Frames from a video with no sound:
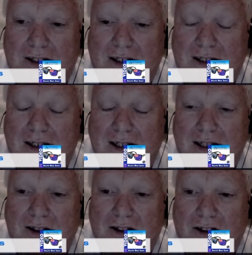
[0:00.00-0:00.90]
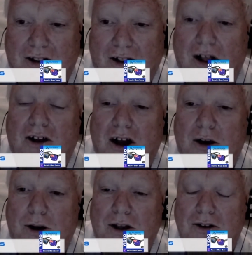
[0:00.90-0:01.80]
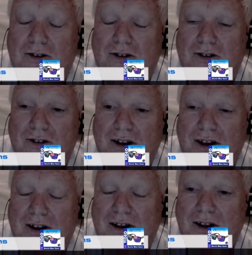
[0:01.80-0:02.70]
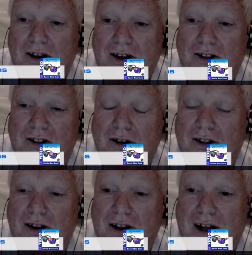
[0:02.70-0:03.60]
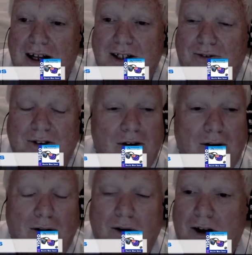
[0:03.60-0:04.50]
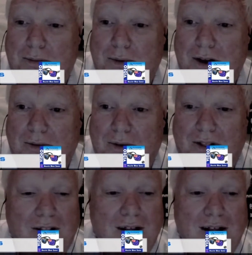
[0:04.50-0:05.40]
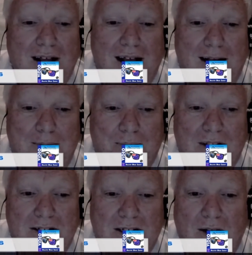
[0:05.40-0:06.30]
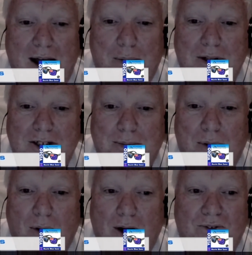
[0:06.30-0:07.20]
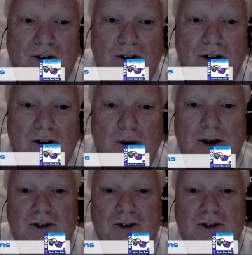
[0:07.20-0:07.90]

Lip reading: the logo we're used to seeing in the early days, if you're old like me. So Apple has applied for a new US